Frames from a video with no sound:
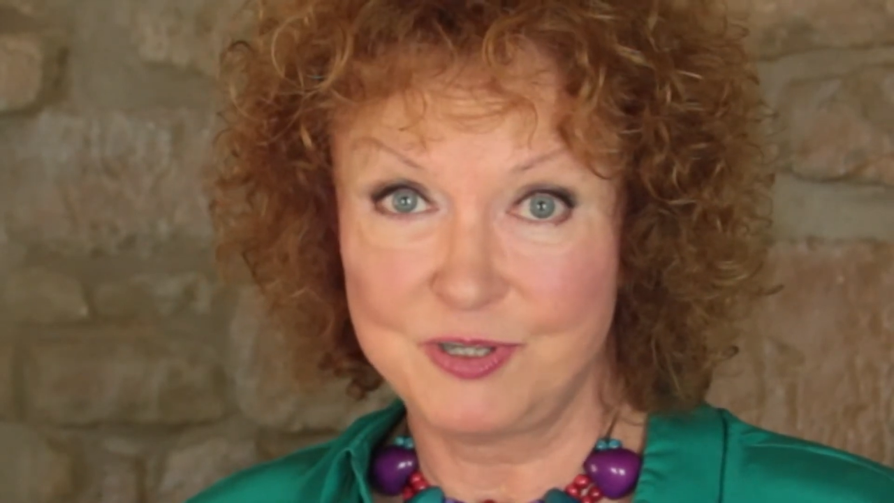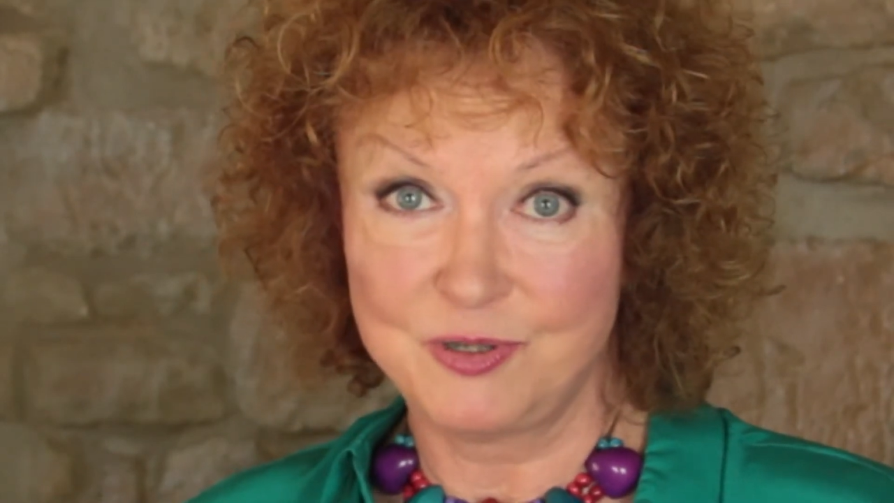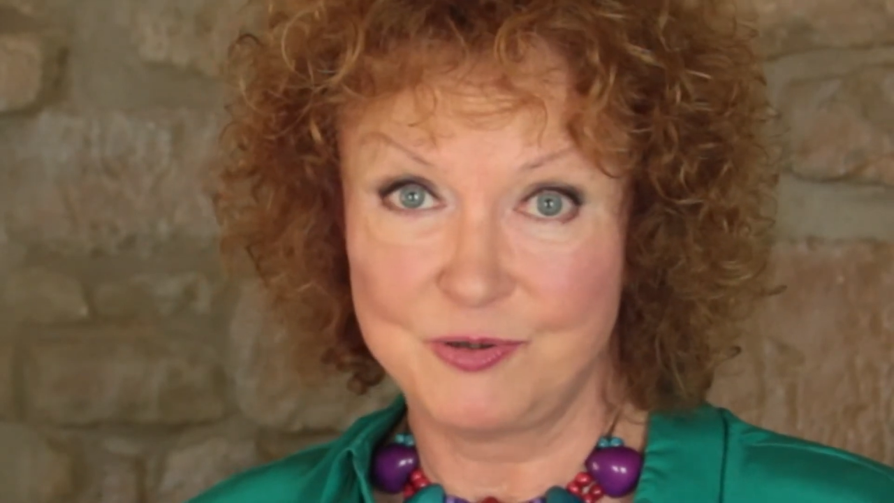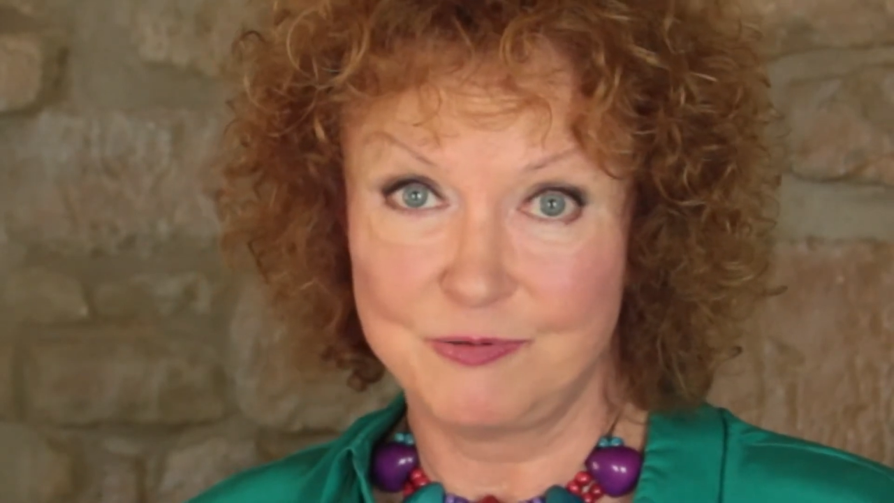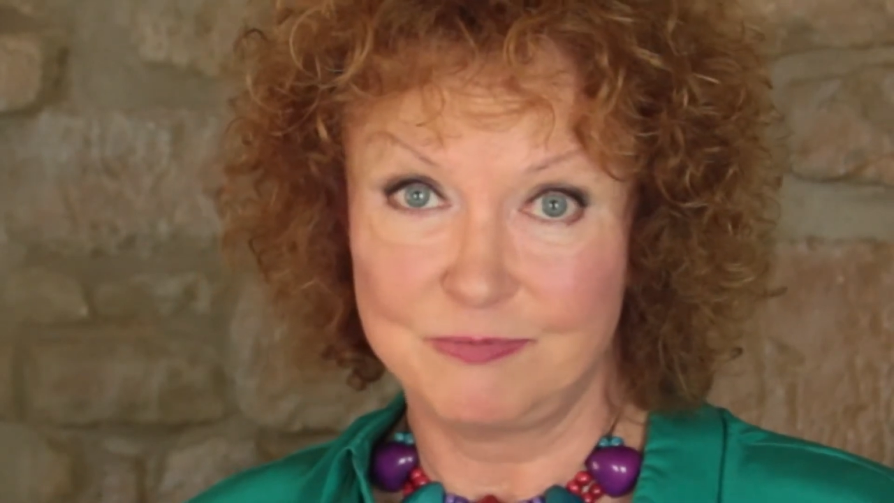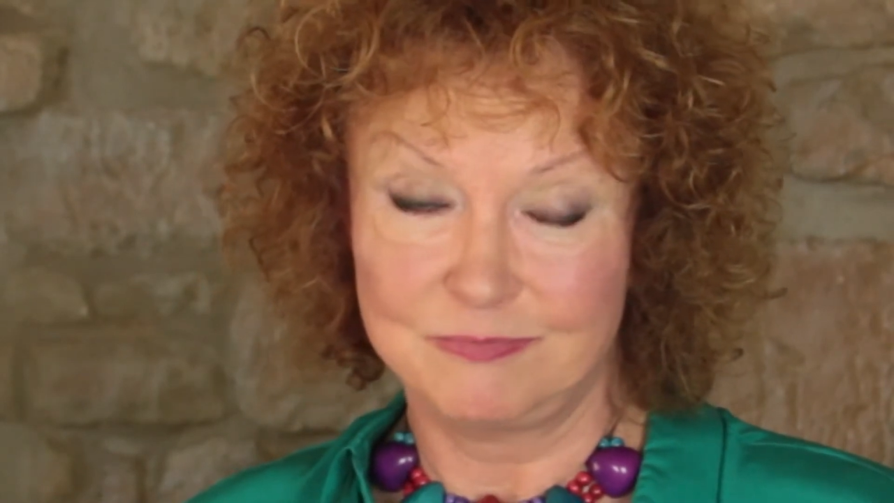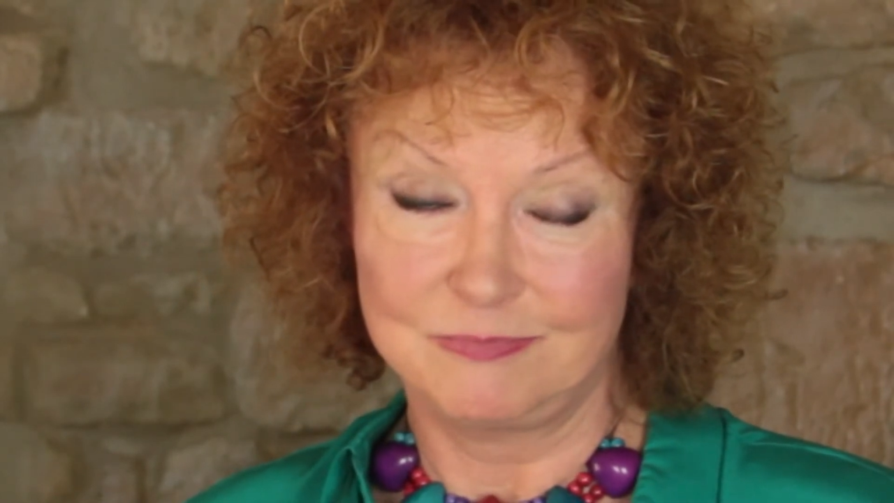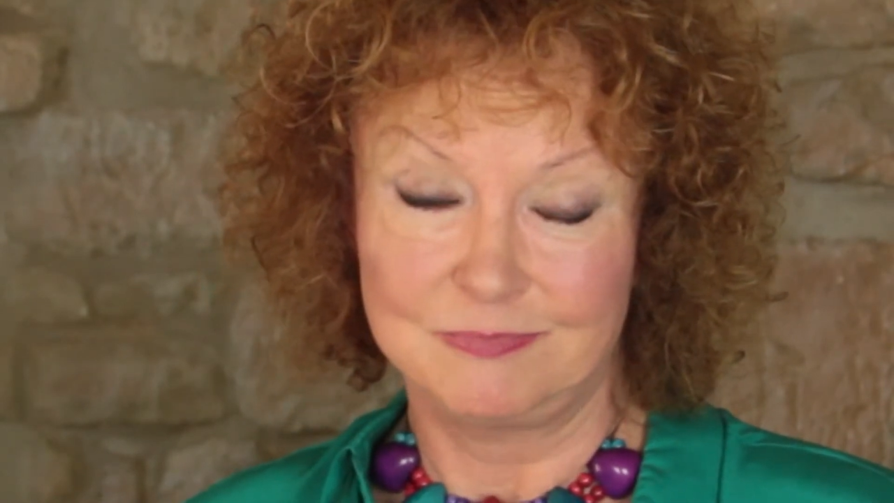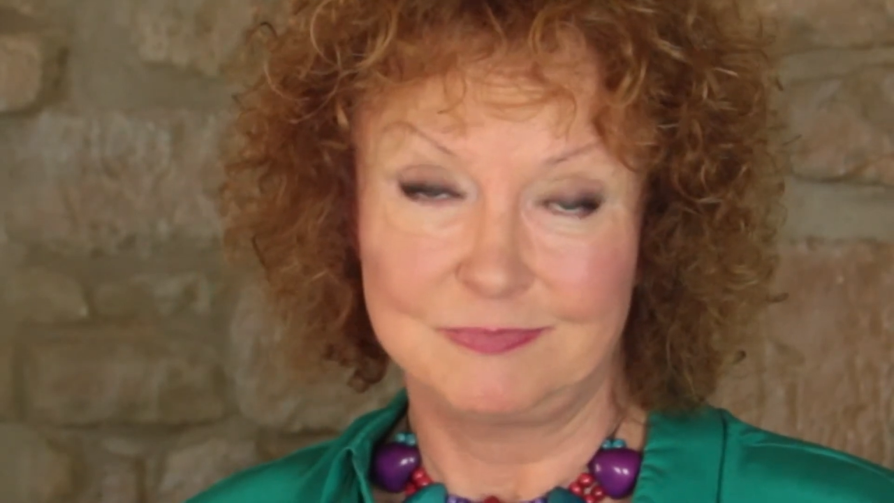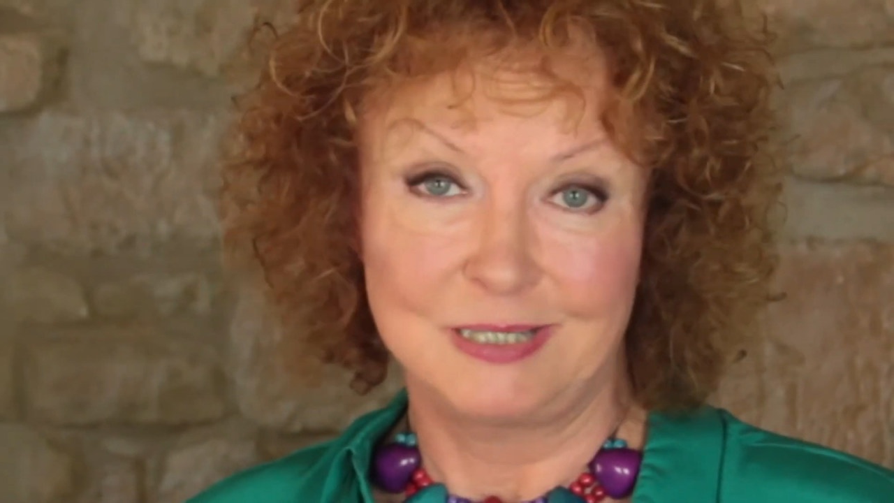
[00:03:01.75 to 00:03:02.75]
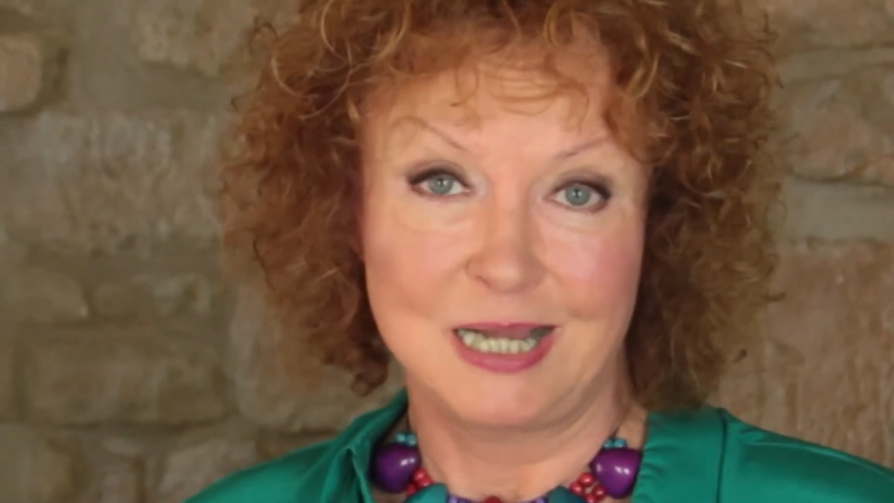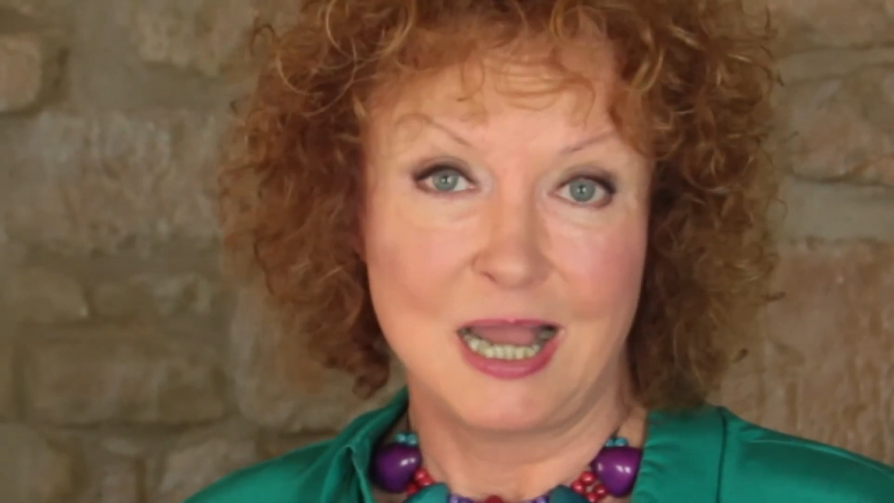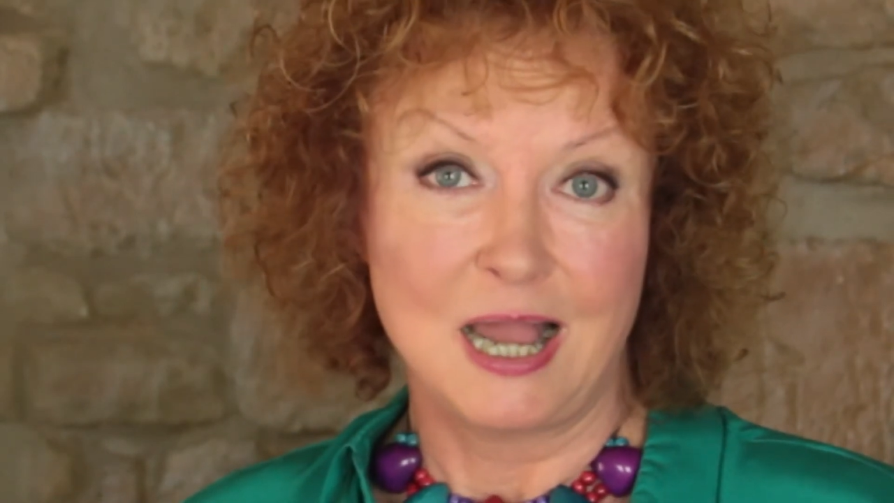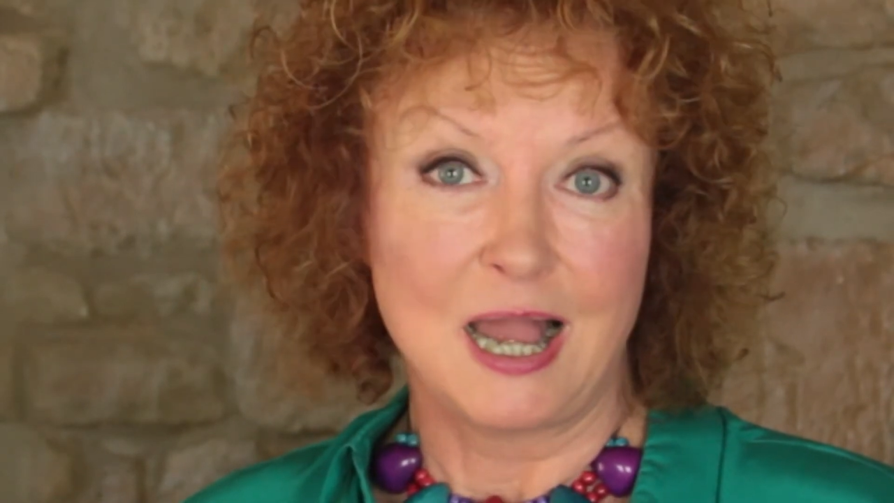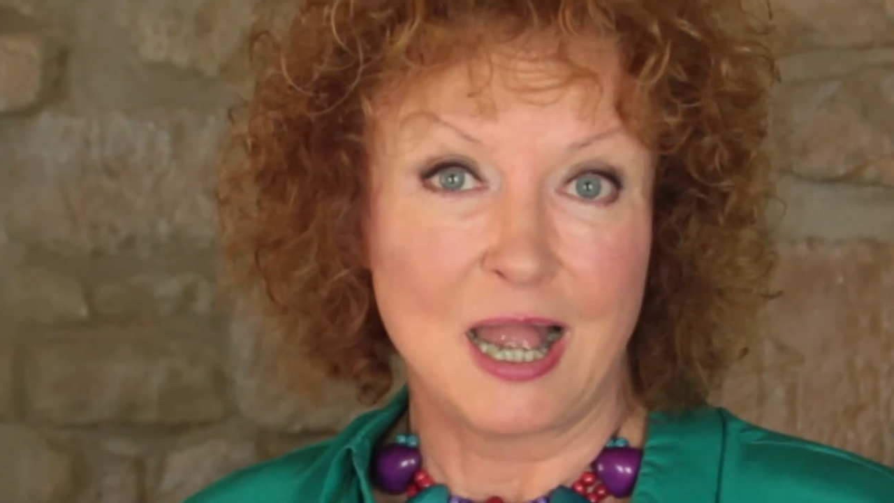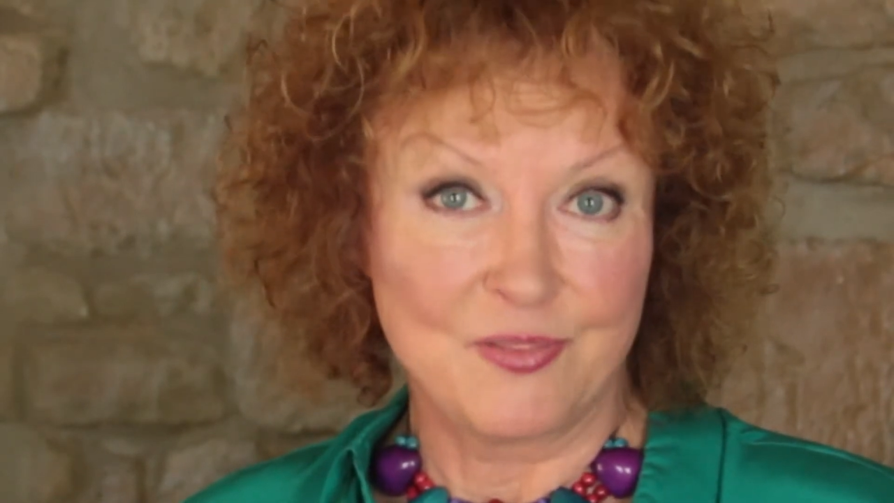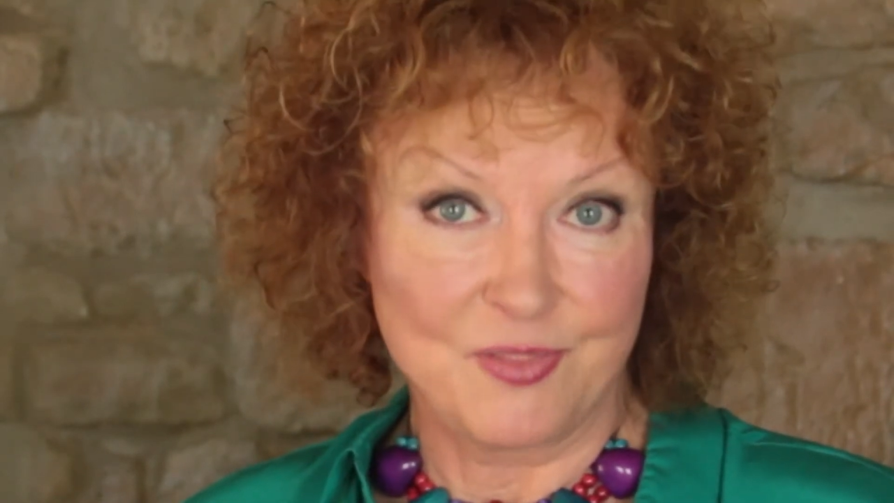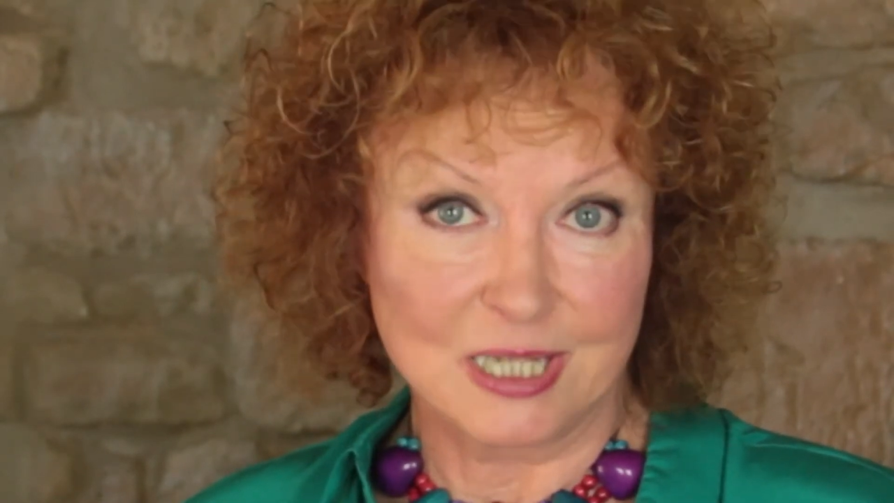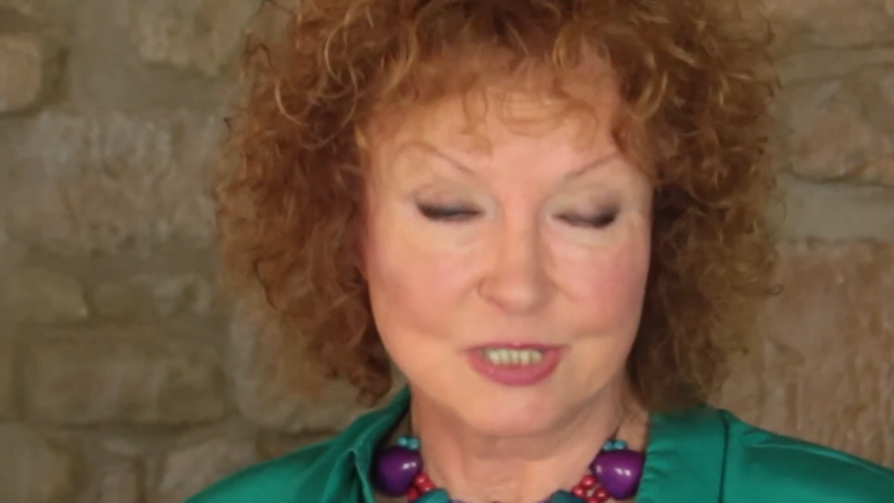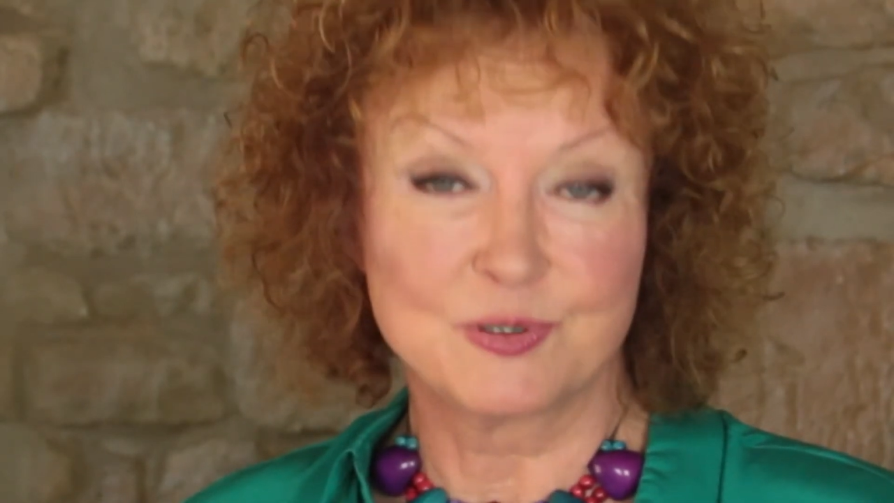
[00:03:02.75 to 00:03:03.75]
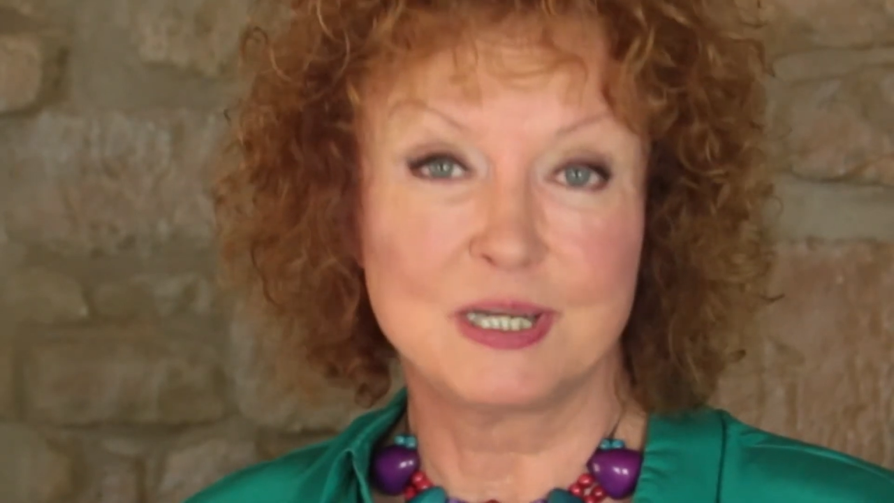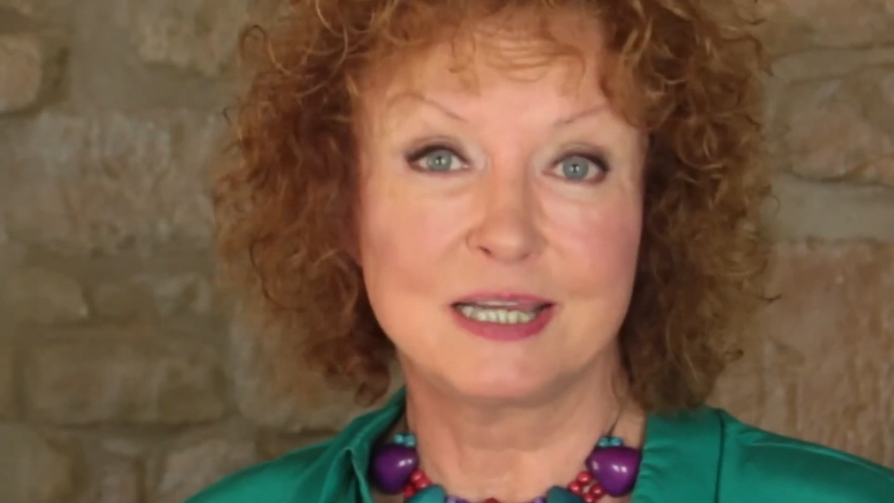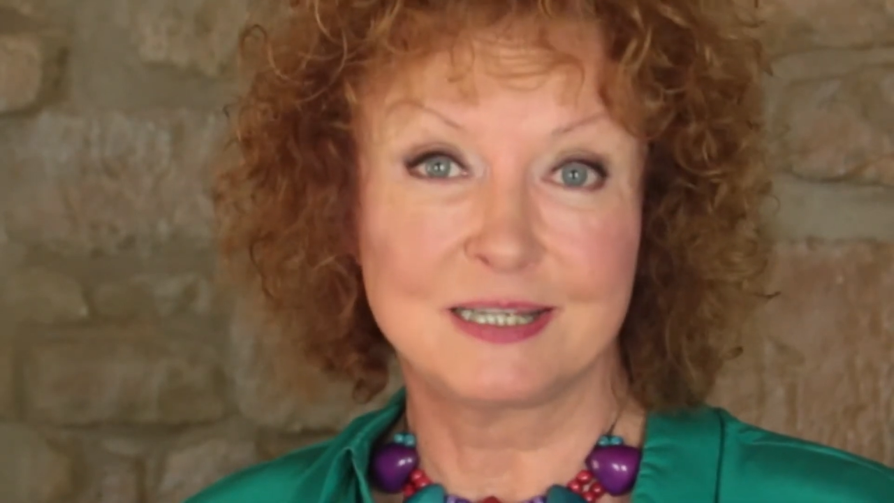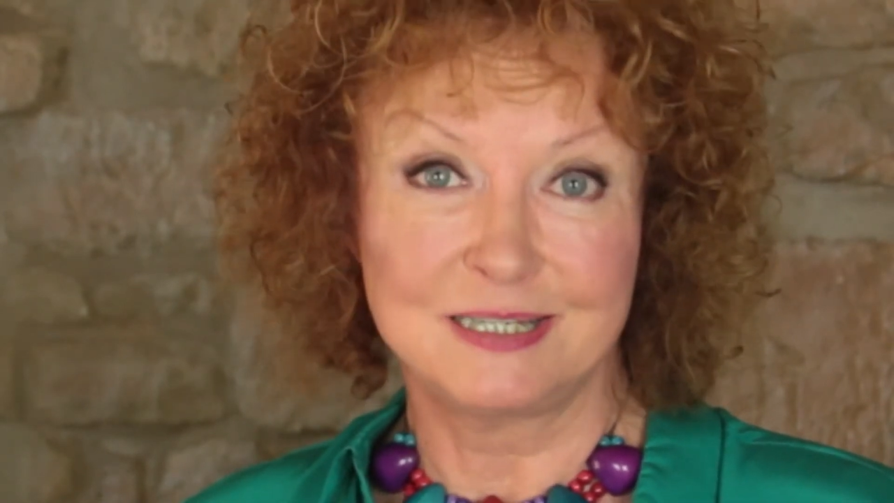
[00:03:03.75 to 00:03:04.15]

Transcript: you. And that's what I